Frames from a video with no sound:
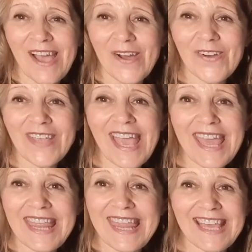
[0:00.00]

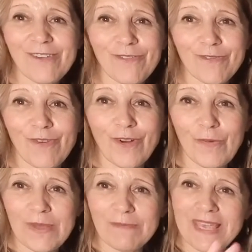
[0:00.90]
Okay, thank you for
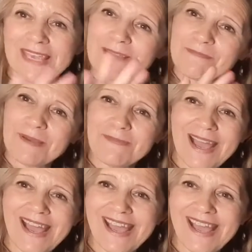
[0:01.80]
following me. Bye bye.